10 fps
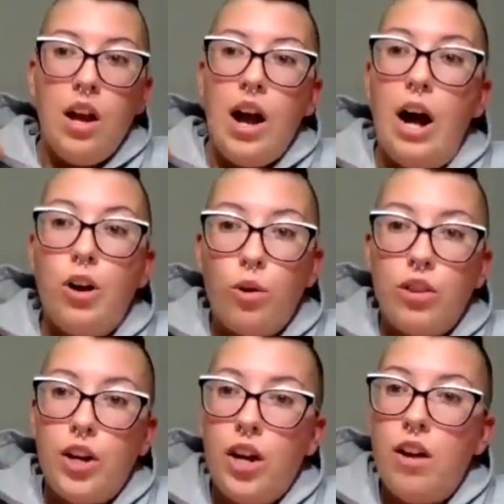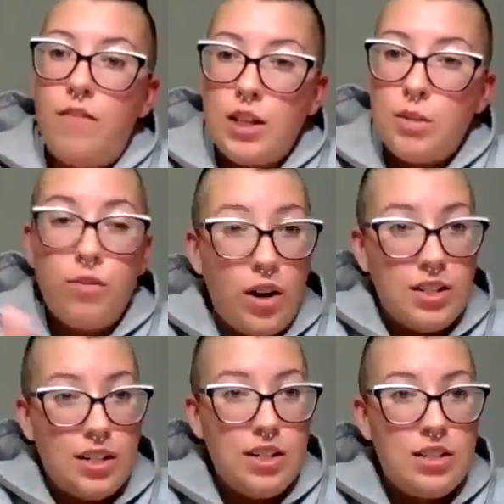Facebook
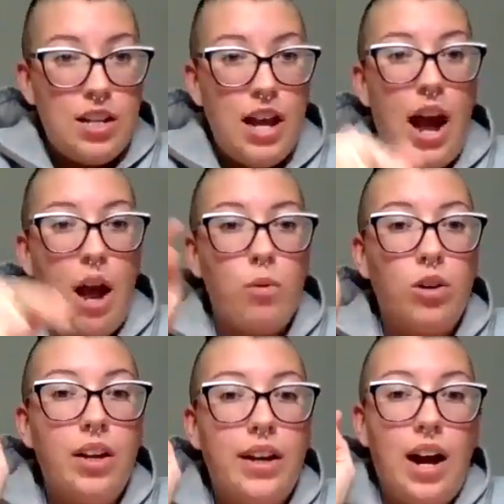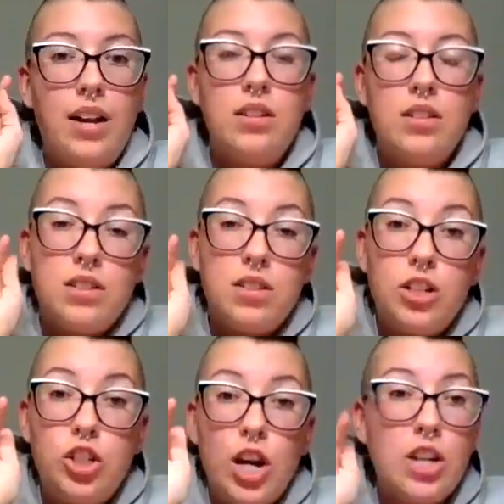friends list and I will click on
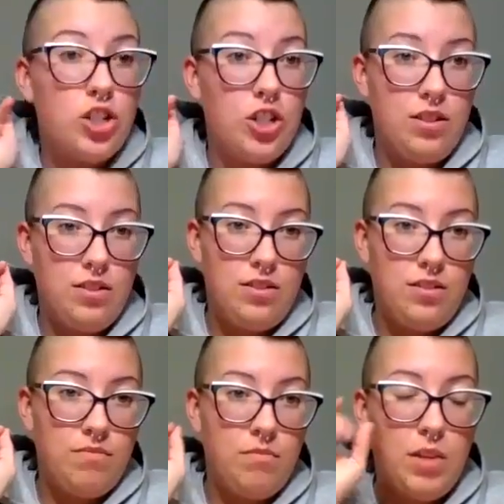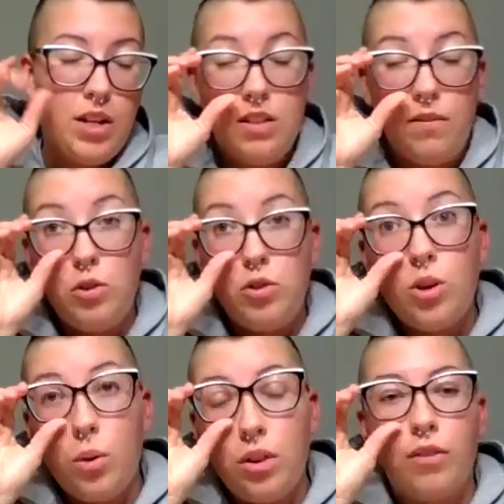suggestions, because if you just
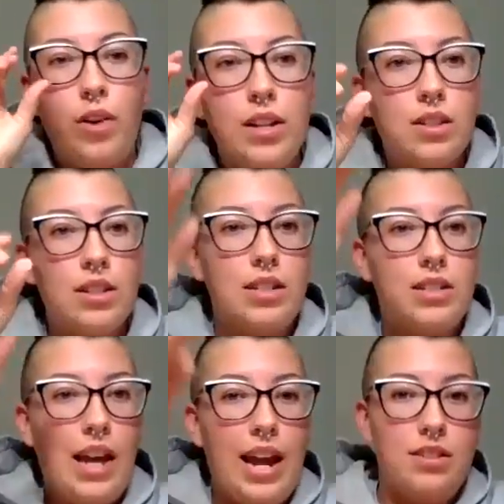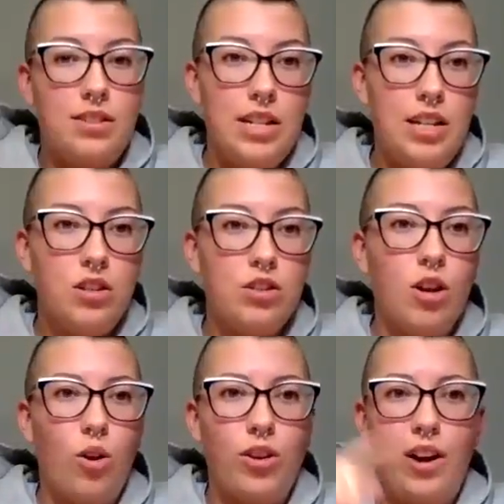go to their friends list, it's A to Z.
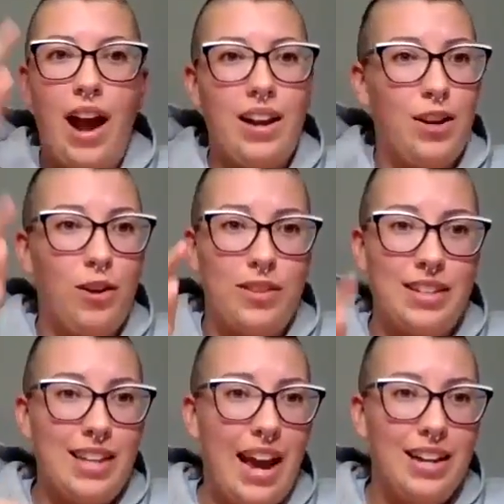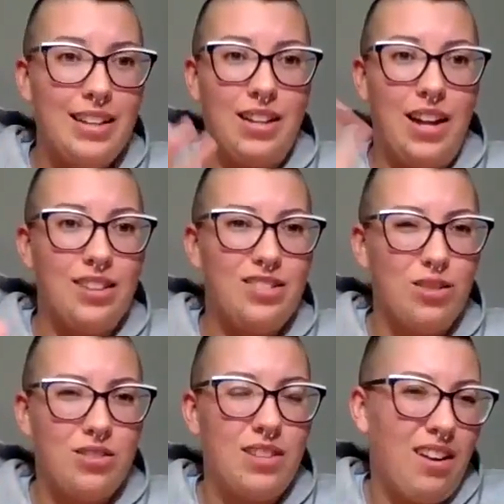So you're adding all these A's and that's
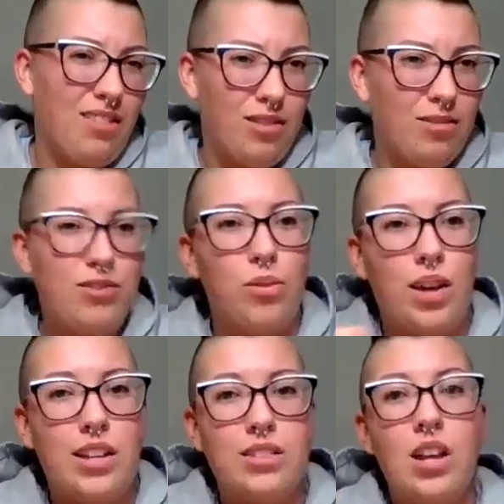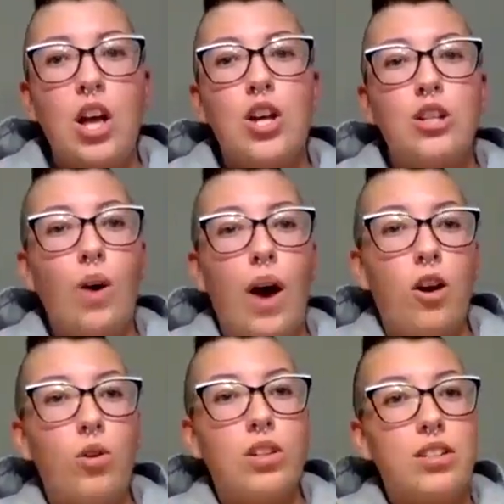just, I don't know, no thanks. So I
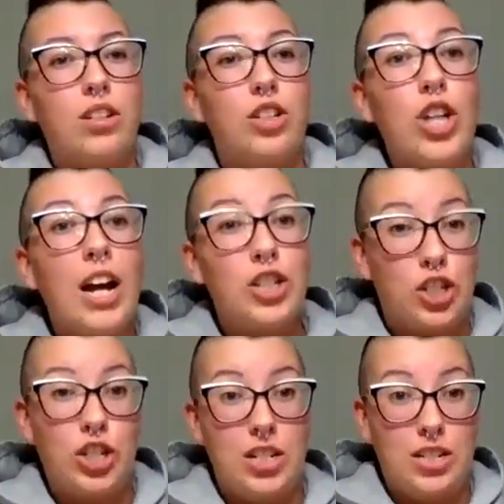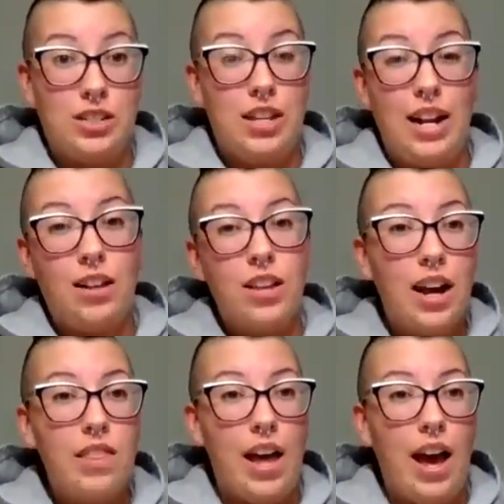go to suggestions and I click
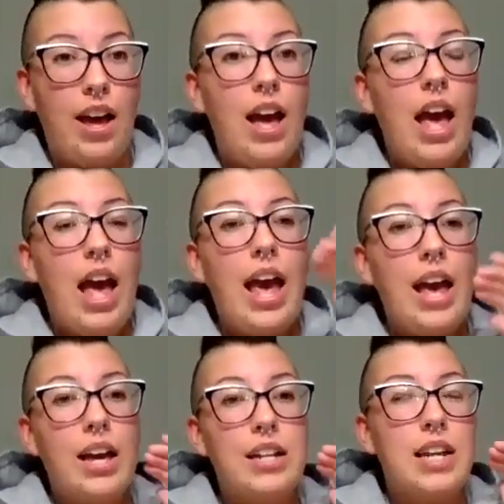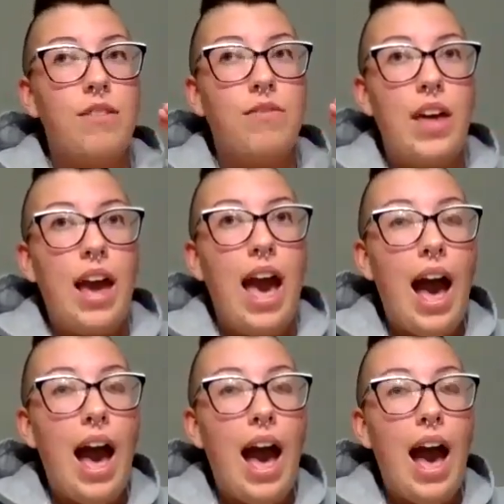on that. And if they
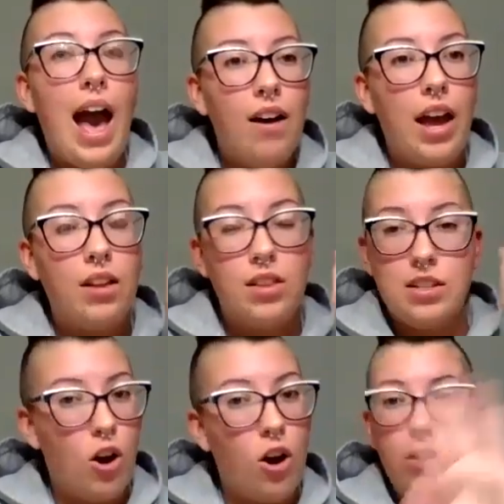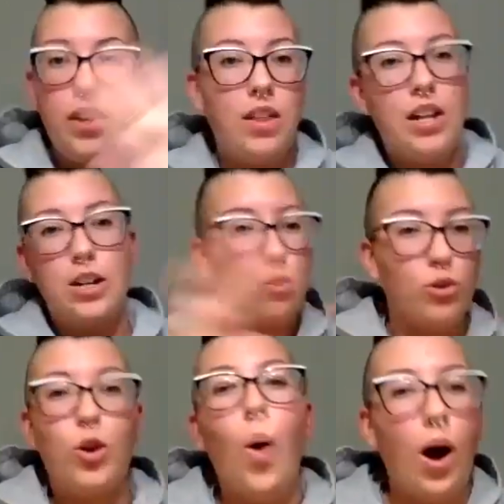have, this is all that they need to
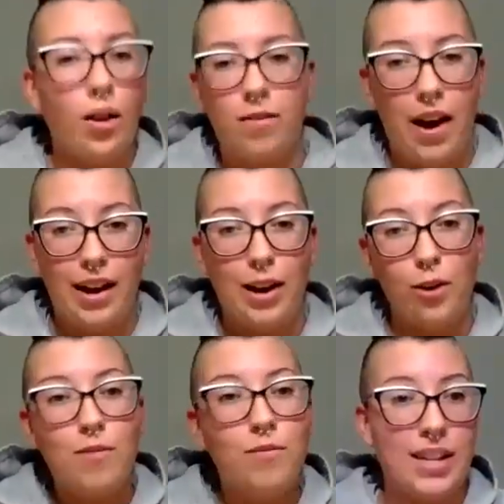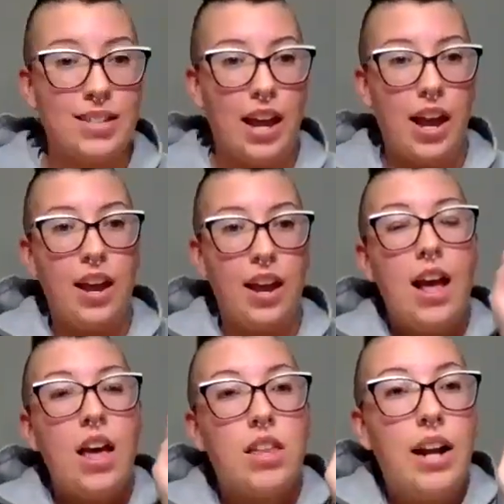do to qualify. I don't investigate.
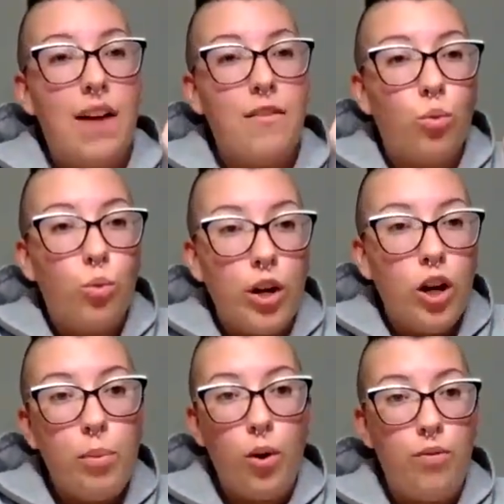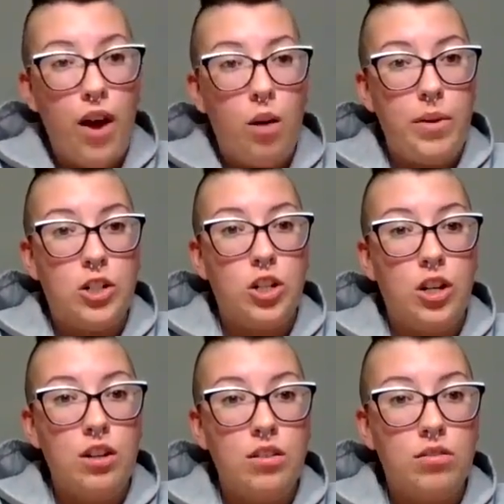They need to have a real profile
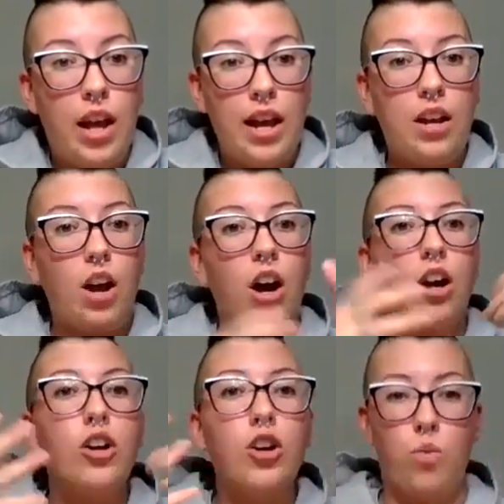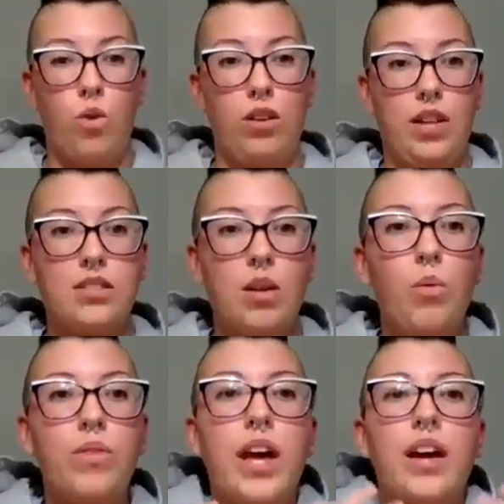picture, like a good one, like
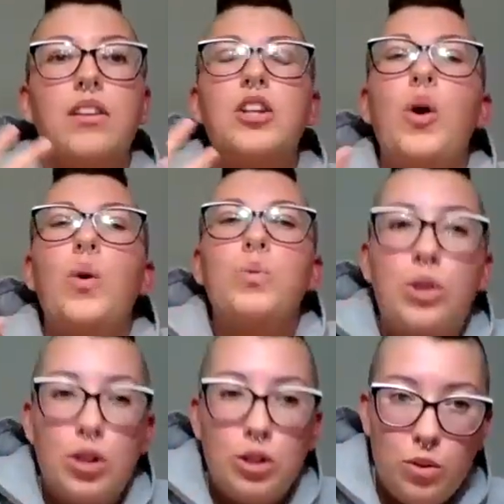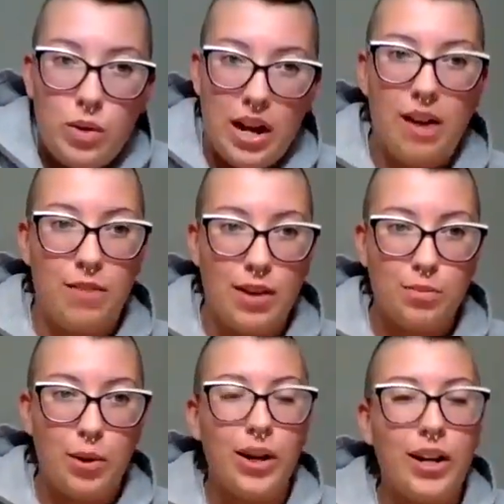someone that knows what they're doing on
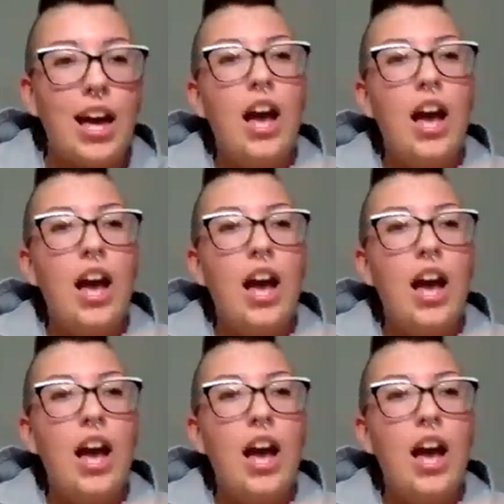Facebook,